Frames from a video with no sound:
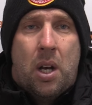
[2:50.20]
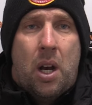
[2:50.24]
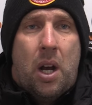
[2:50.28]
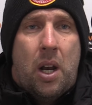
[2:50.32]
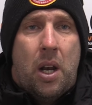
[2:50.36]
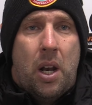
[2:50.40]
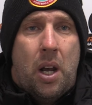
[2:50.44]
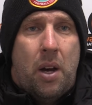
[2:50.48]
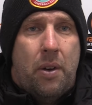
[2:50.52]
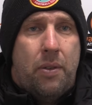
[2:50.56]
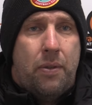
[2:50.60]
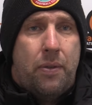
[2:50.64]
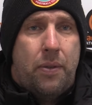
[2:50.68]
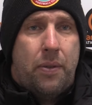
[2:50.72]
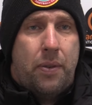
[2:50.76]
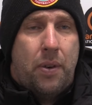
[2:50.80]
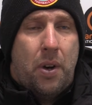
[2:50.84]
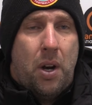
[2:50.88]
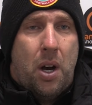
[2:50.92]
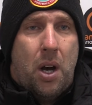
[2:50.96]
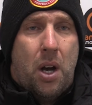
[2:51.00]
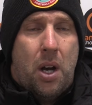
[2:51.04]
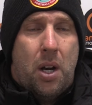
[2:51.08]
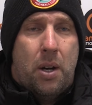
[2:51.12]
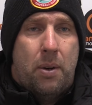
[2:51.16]
enough
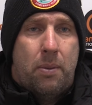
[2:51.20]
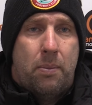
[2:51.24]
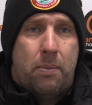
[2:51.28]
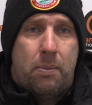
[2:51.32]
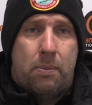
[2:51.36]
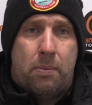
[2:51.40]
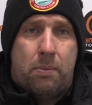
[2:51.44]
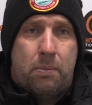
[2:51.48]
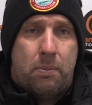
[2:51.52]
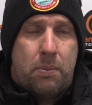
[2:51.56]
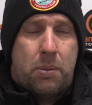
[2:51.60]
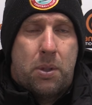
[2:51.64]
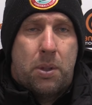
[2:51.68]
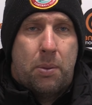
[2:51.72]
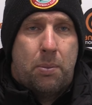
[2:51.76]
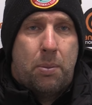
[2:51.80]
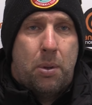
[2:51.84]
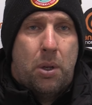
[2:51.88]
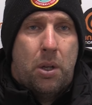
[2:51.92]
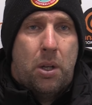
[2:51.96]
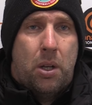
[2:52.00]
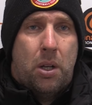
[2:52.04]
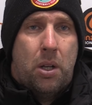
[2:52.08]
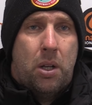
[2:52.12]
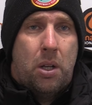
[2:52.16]
um, to
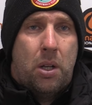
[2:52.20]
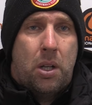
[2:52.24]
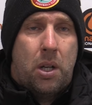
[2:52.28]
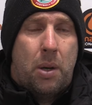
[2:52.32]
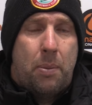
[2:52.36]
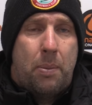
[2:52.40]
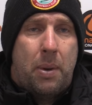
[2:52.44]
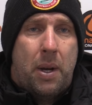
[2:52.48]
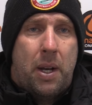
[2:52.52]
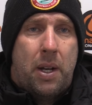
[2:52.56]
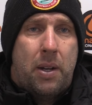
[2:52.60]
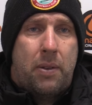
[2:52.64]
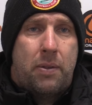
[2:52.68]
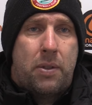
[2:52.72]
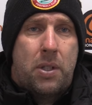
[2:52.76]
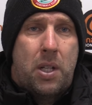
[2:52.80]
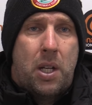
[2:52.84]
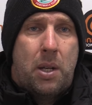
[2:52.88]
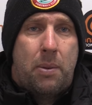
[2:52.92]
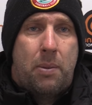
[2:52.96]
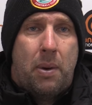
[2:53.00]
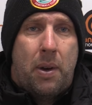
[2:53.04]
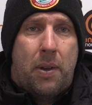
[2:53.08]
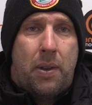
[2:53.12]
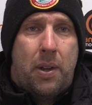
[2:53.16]
put a competitive
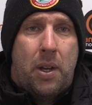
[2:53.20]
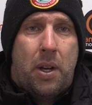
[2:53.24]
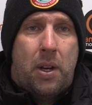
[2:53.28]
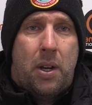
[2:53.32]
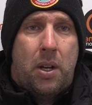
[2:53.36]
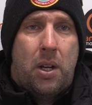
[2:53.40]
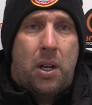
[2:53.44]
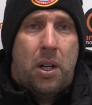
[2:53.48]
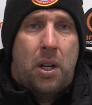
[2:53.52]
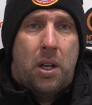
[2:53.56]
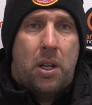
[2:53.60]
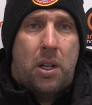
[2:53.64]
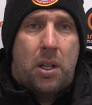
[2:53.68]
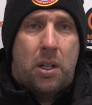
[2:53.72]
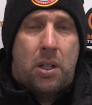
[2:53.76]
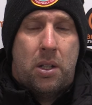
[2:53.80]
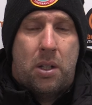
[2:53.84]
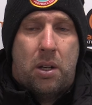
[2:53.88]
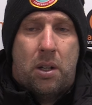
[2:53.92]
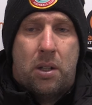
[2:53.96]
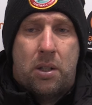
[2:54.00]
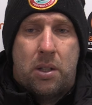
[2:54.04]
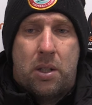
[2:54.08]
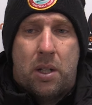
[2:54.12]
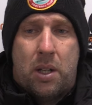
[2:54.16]
team out there, and
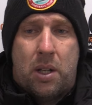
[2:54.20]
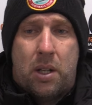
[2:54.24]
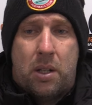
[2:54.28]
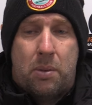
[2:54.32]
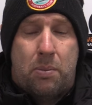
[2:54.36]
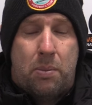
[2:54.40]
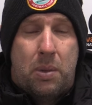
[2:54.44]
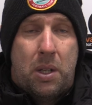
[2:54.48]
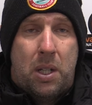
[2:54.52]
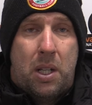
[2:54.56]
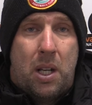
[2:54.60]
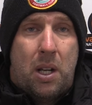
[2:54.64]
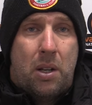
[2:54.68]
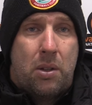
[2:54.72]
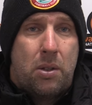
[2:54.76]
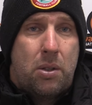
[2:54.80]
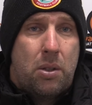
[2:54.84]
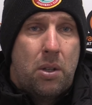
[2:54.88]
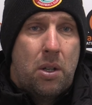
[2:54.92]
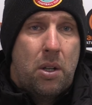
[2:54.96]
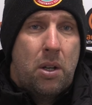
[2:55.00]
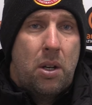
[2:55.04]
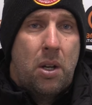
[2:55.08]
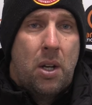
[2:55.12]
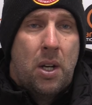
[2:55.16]
like I say, it'd be down
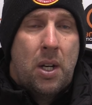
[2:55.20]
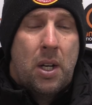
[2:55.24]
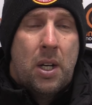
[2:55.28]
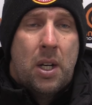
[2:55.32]
to